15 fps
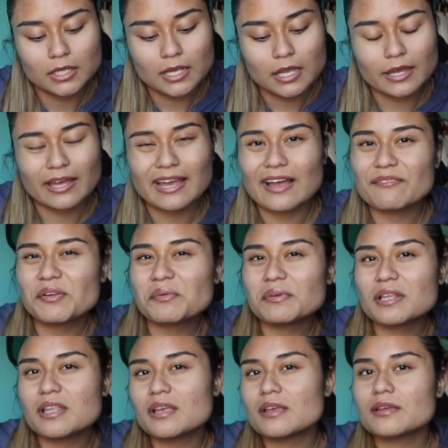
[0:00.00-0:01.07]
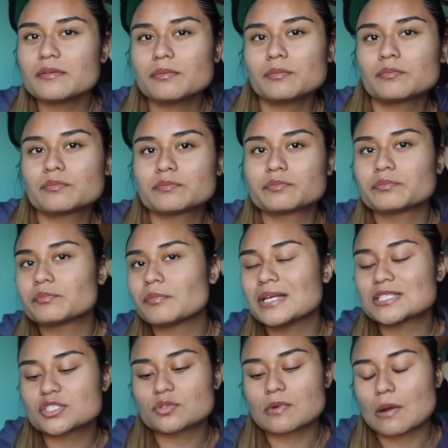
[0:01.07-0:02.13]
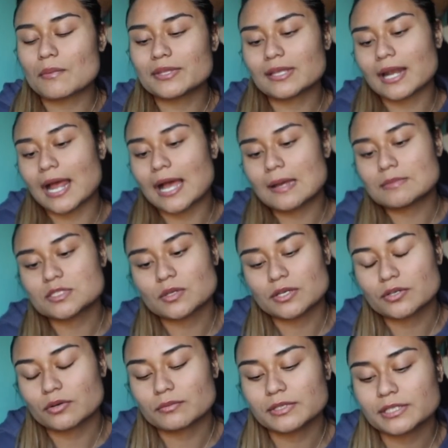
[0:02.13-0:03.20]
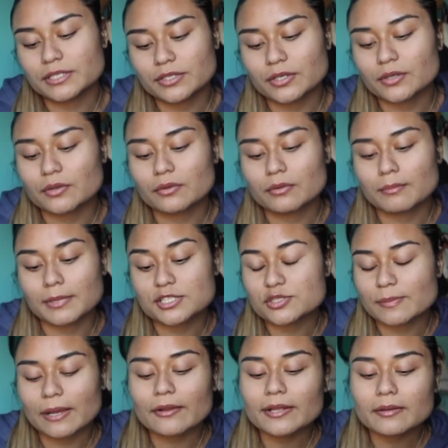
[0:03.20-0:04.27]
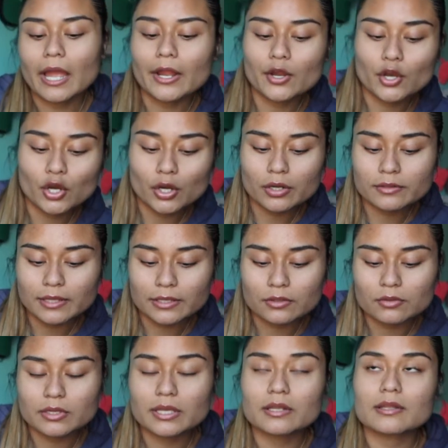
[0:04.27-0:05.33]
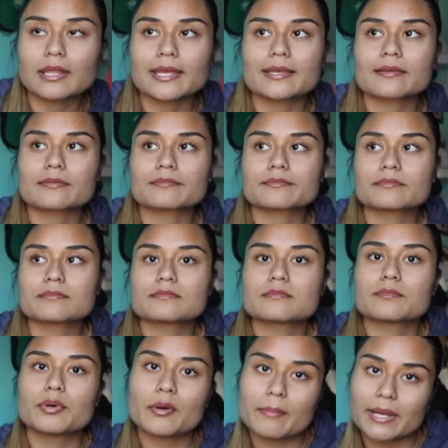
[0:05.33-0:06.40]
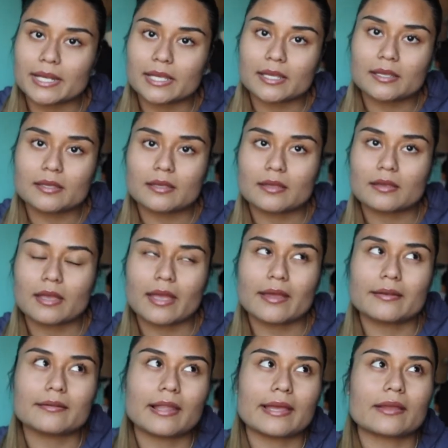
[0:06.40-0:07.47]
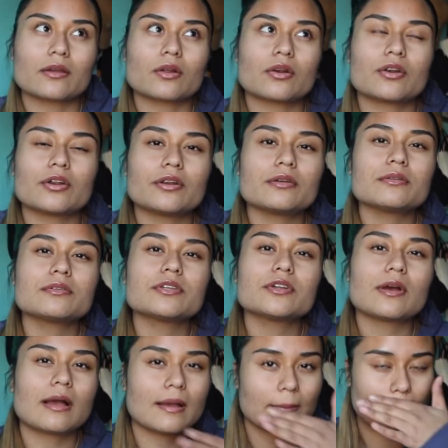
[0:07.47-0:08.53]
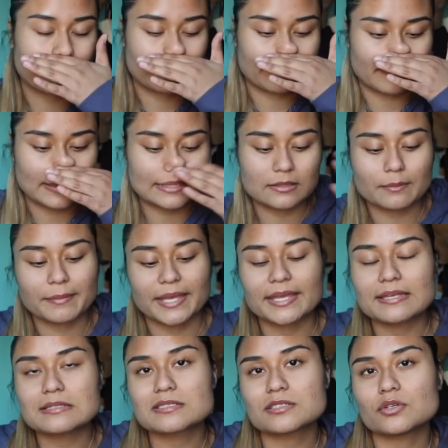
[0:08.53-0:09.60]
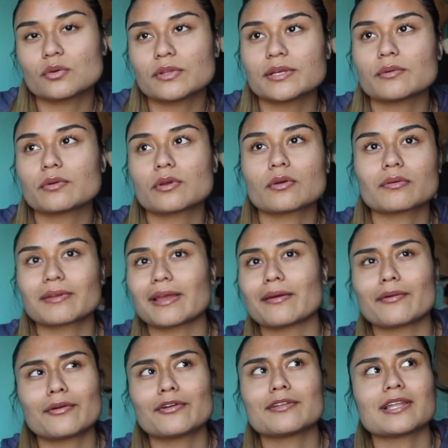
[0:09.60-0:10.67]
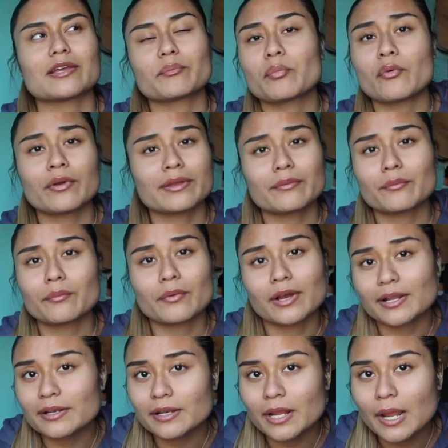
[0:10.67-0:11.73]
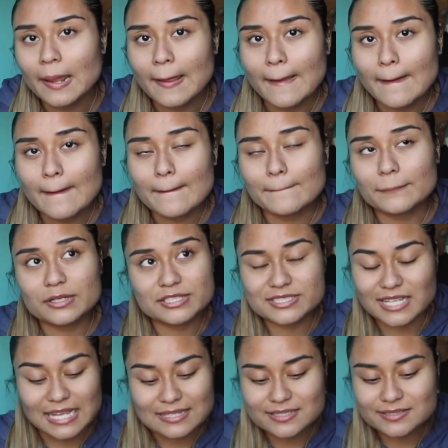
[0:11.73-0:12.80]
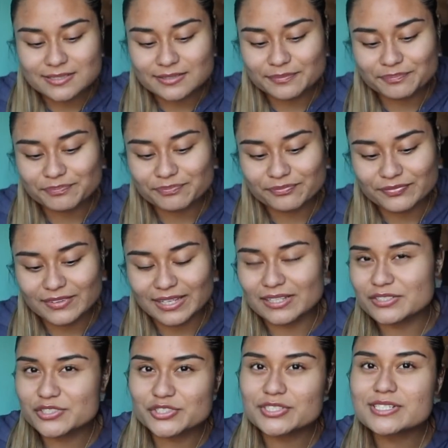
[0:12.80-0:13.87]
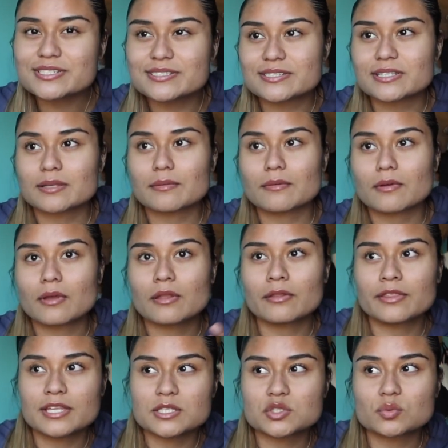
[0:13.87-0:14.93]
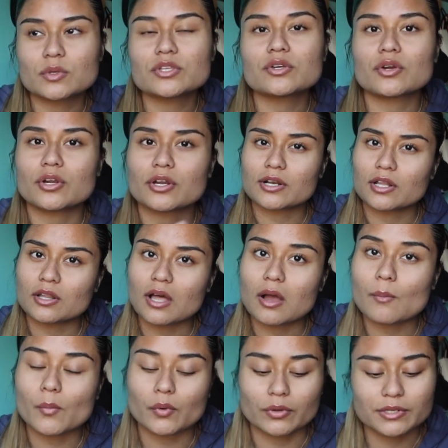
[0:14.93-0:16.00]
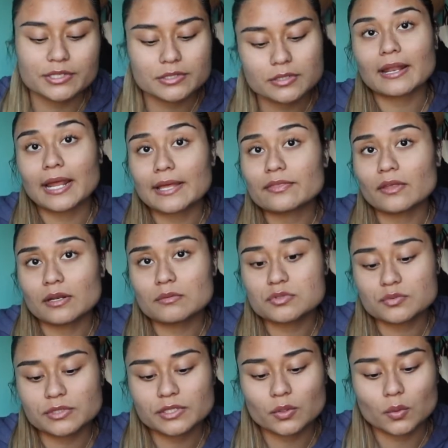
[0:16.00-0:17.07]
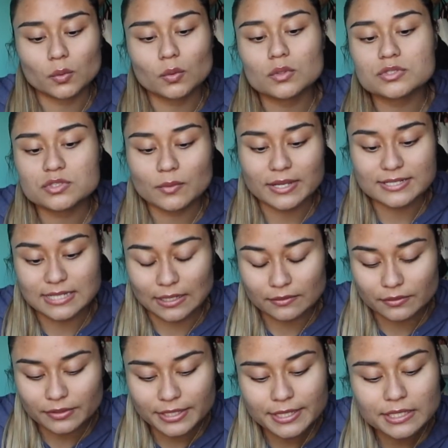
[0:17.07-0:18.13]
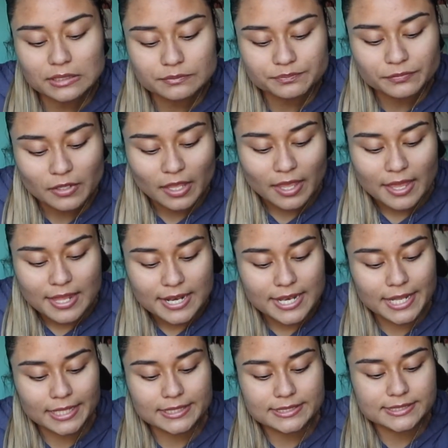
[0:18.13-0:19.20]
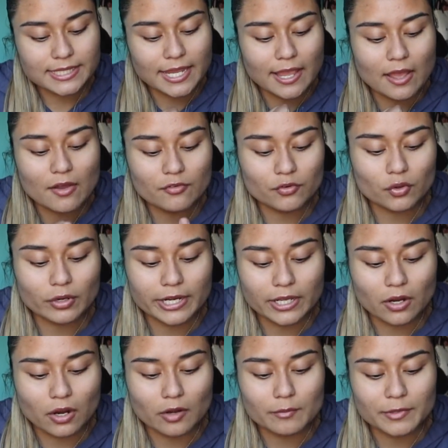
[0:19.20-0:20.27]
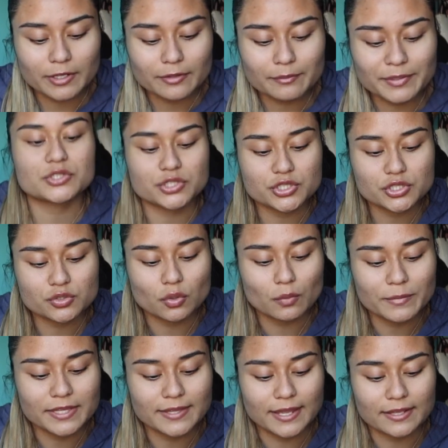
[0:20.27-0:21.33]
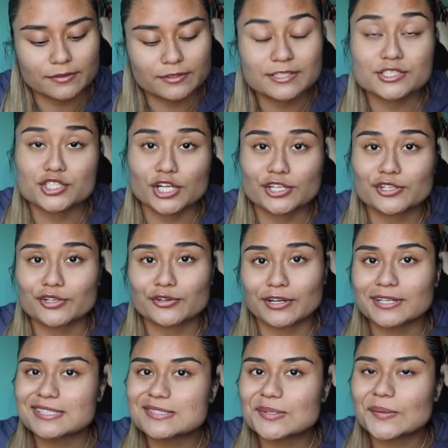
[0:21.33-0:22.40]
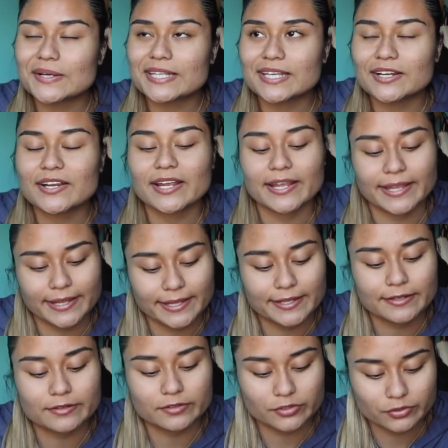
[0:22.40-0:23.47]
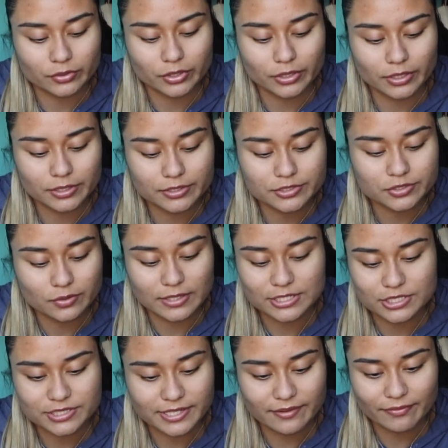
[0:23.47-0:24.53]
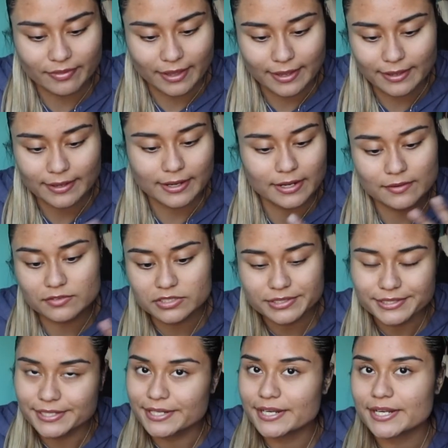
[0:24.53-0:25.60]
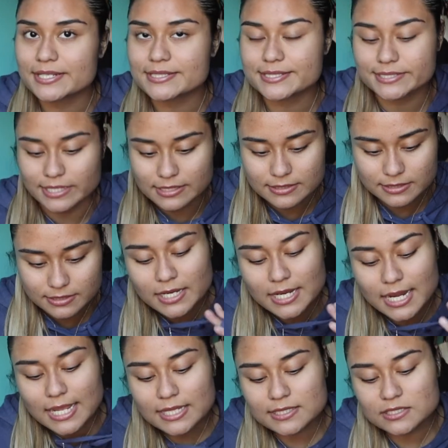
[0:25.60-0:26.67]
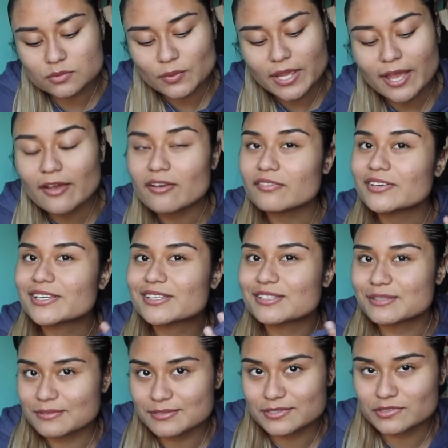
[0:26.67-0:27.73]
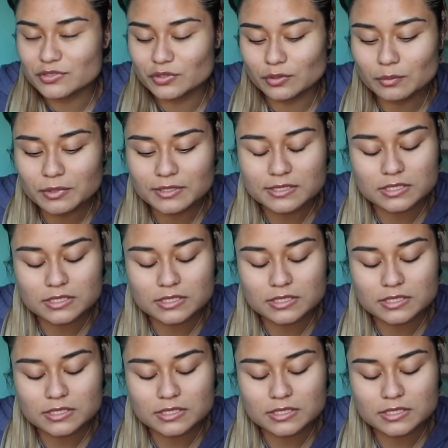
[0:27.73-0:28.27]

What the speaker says: I haven't really messed around with that app, so I don't really know much about it. I heard like you can like put money and like earn, you know how at the banks you only earn like 0.1% interest, and this one you a lot more. I thought it was really cool, so I downloaded it. Next, I have Credit Karma. Junior told me that you can check your credit score there, and you could, so I just have that and I never deleted it since. Next, we have YouTube.